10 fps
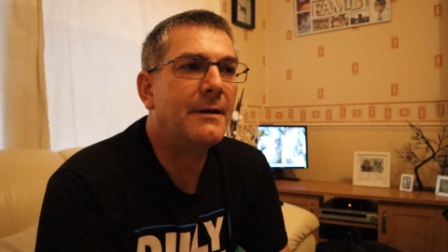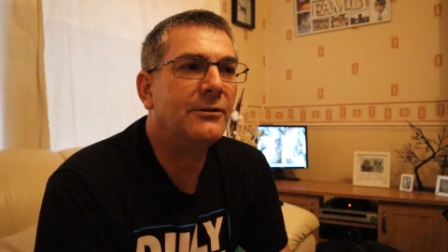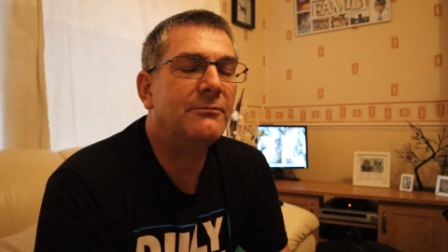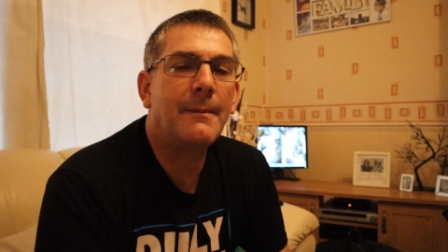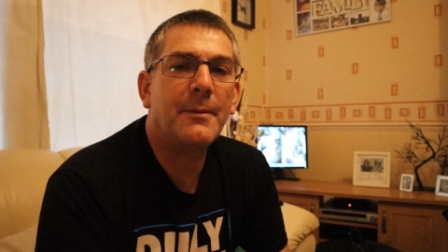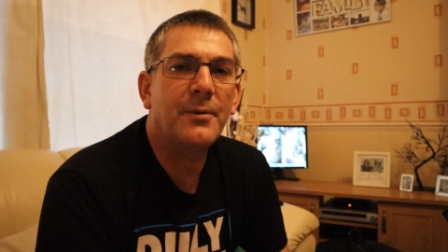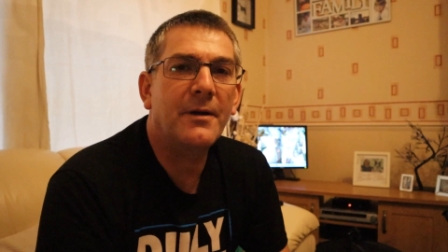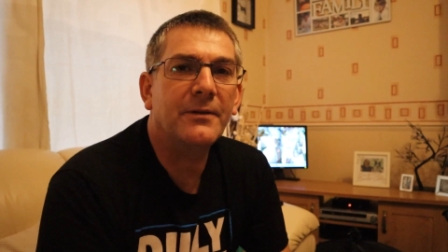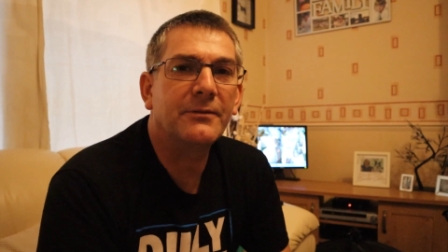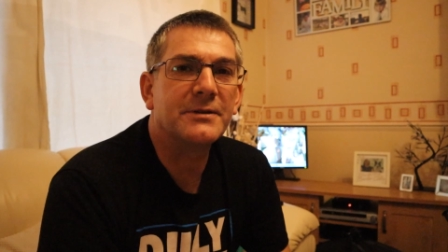know how to wrap the
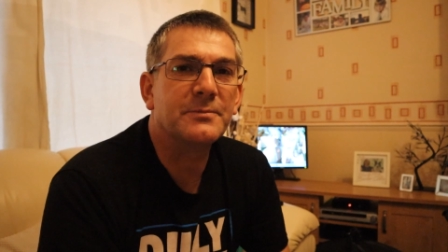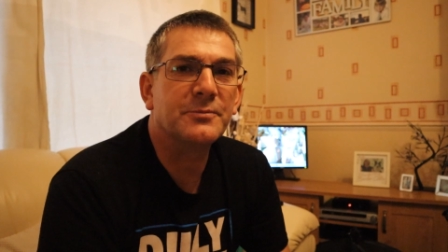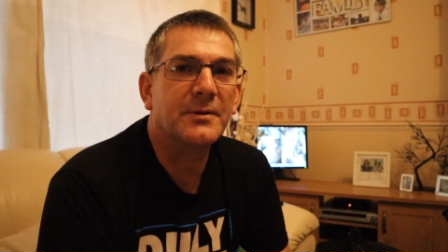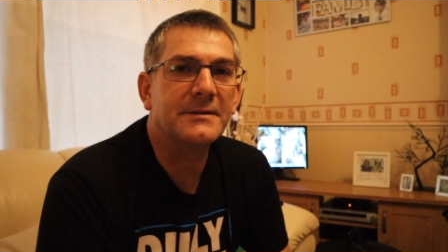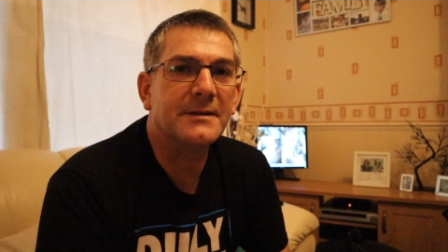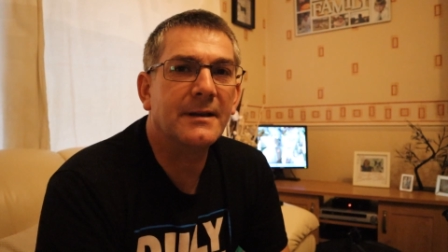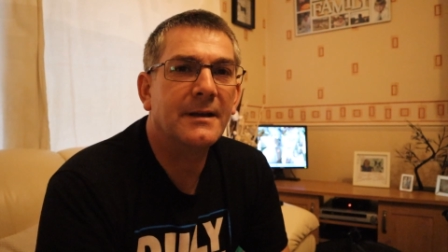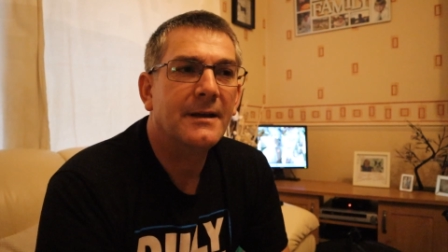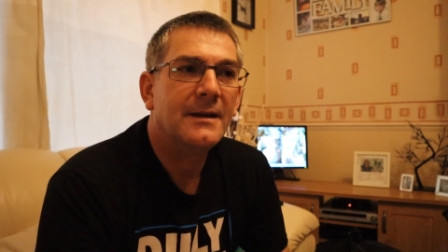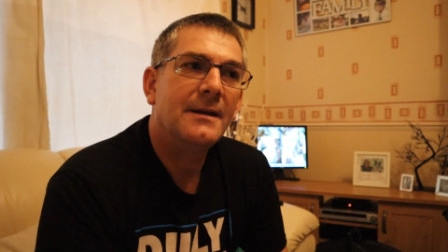perfect Christmas present,
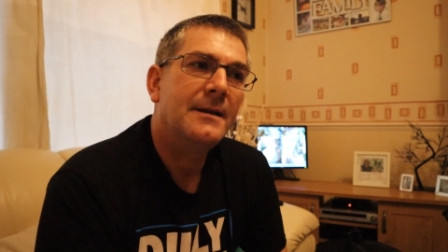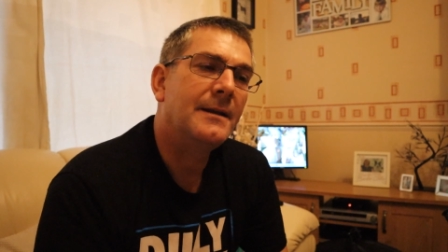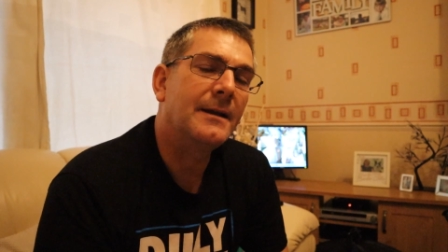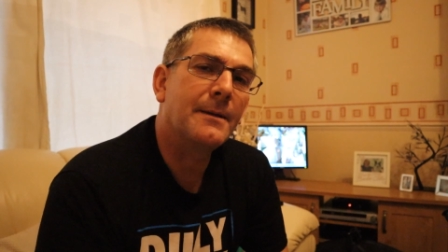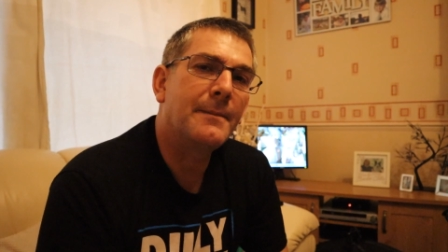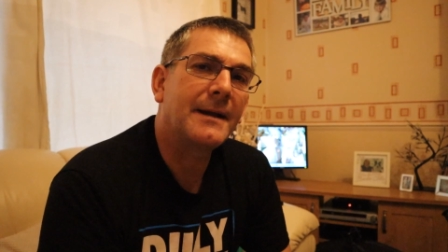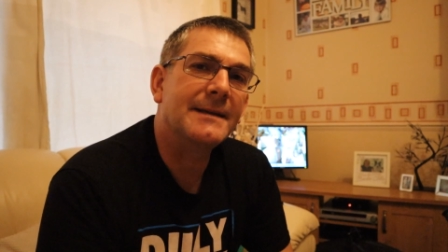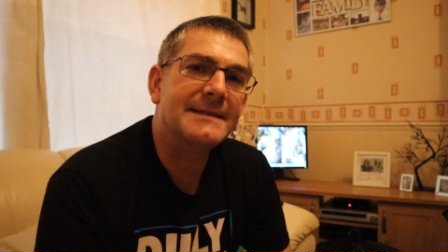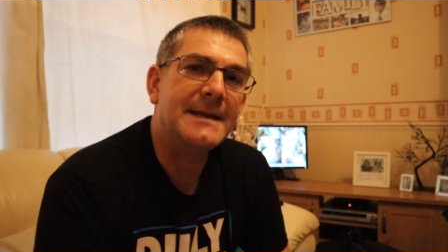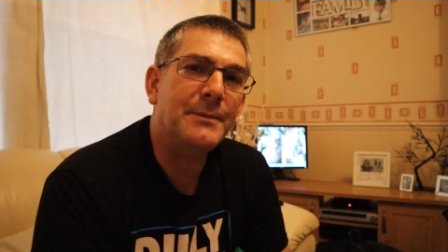then come
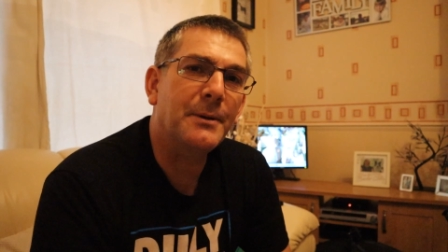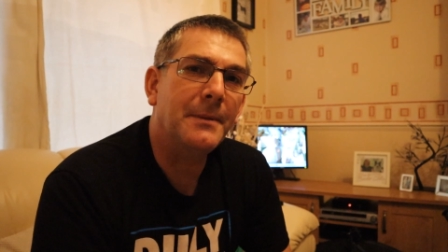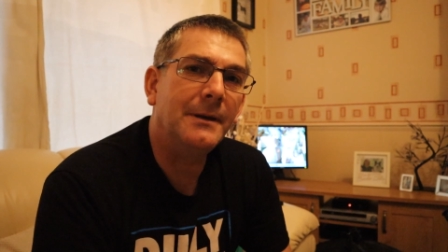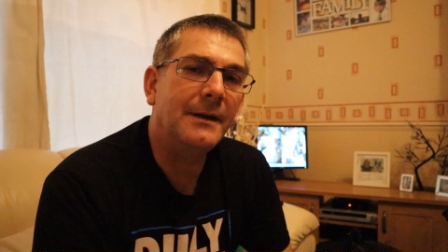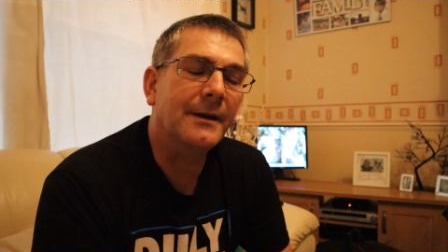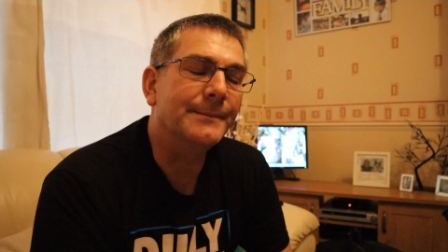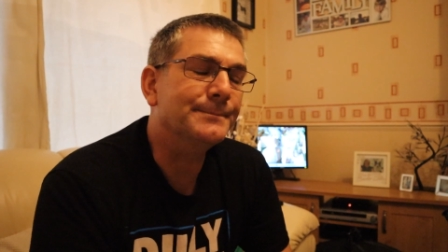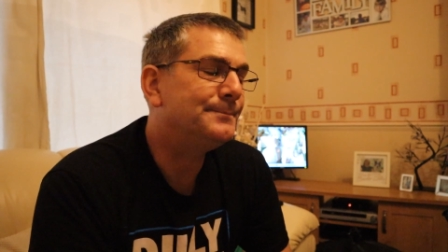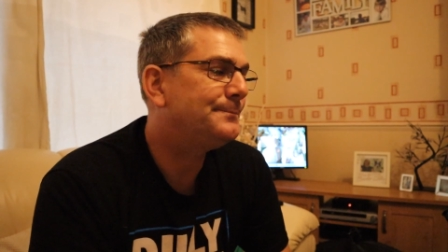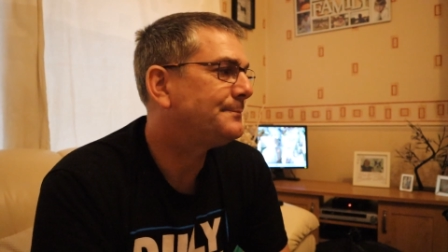back and see me on Monday night.
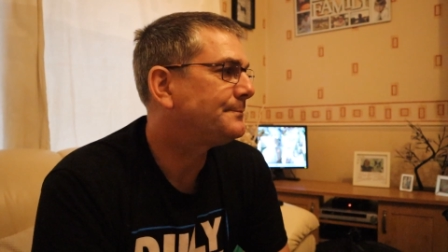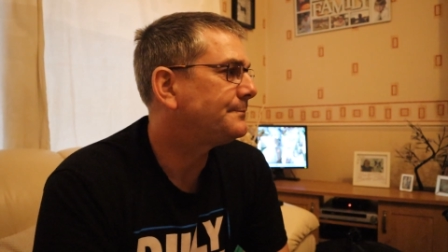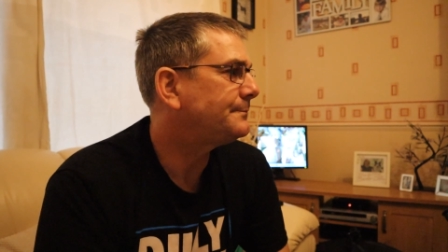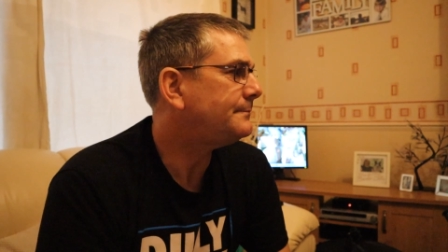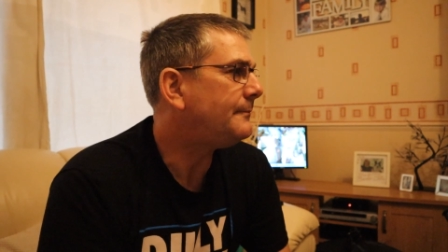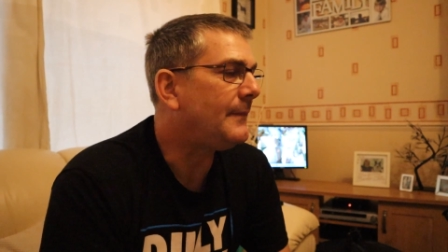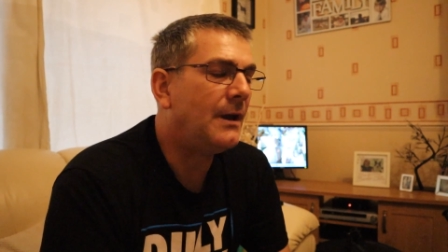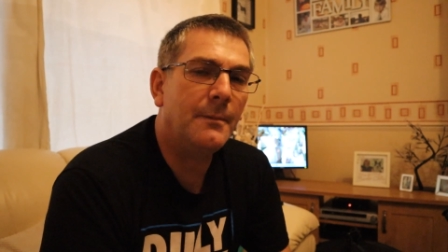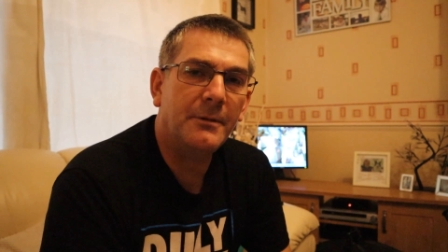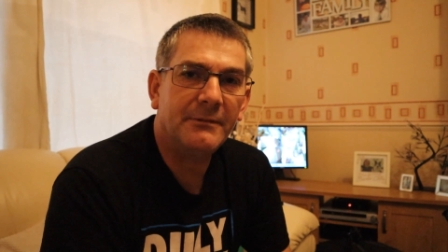
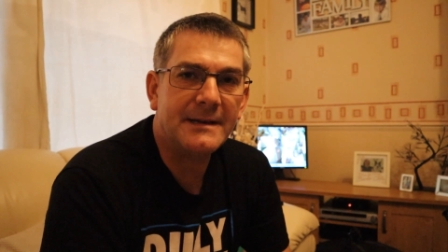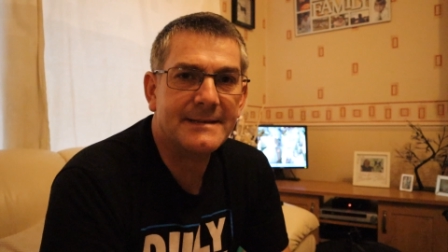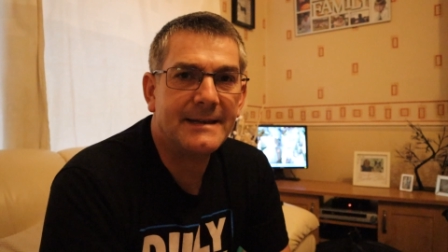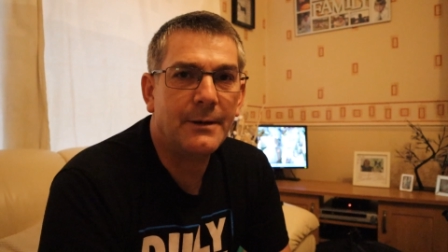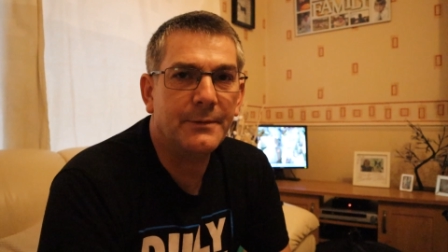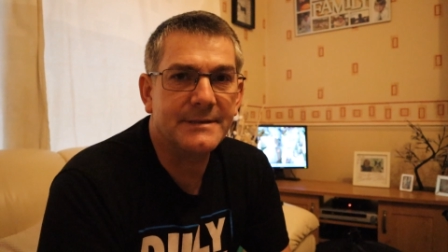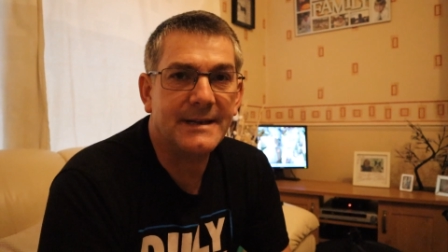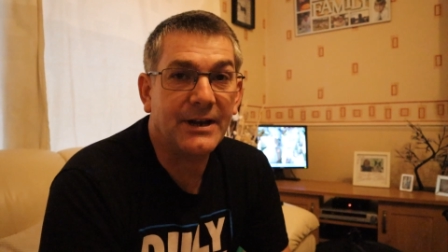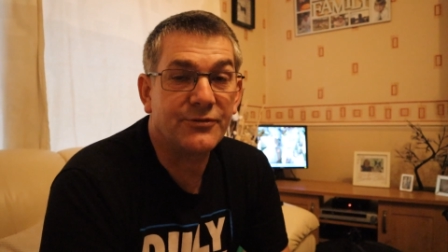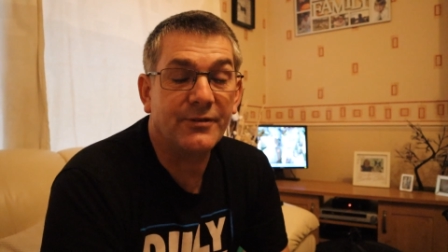I'll be releasing that one
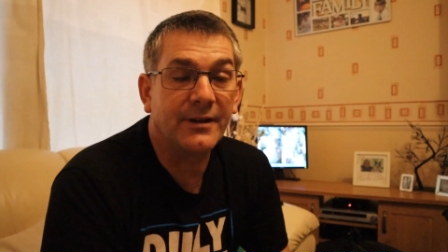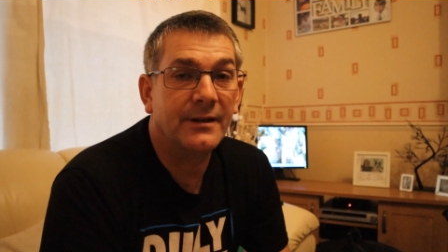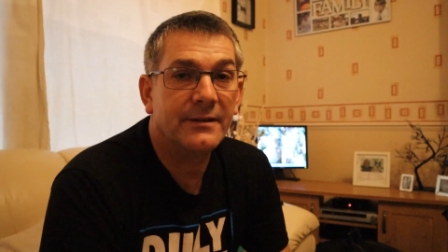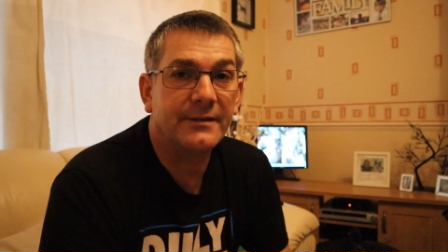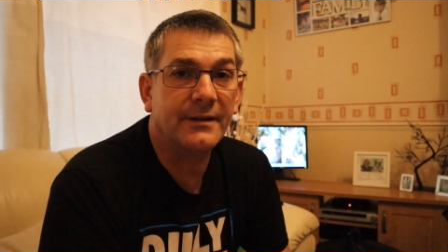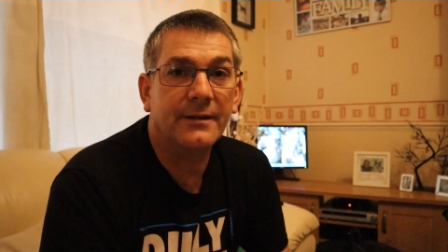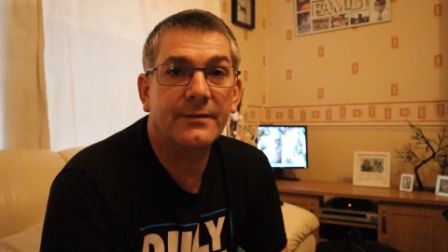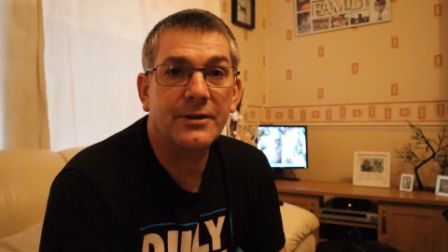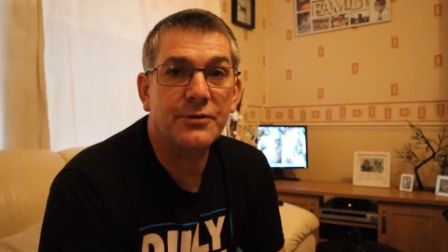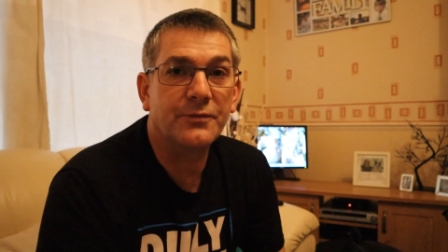as an extra to
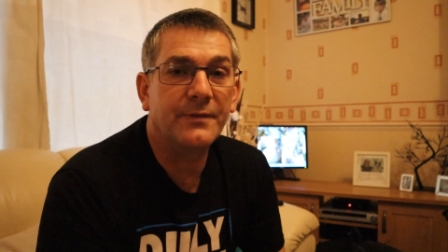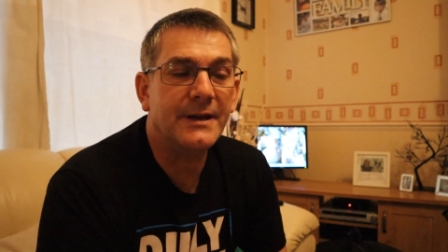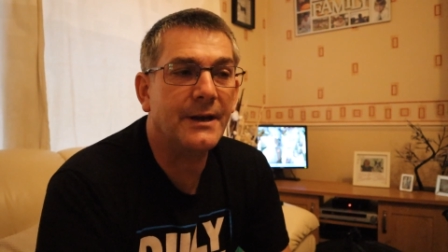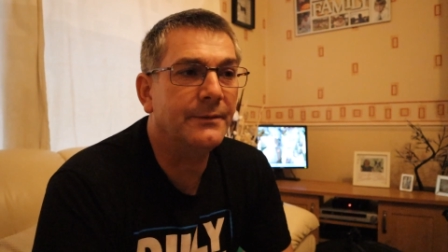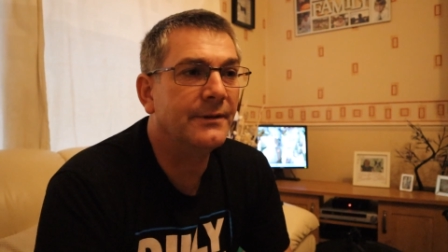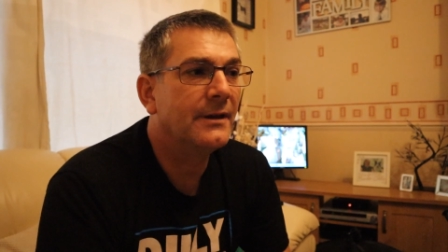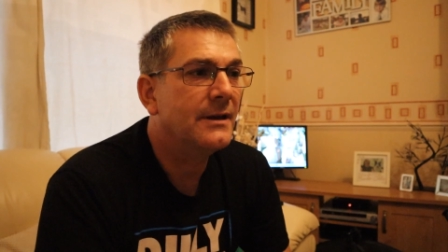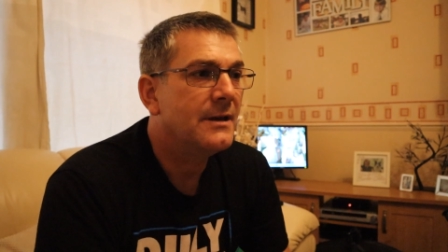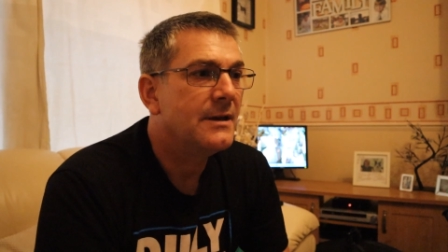the usual videos.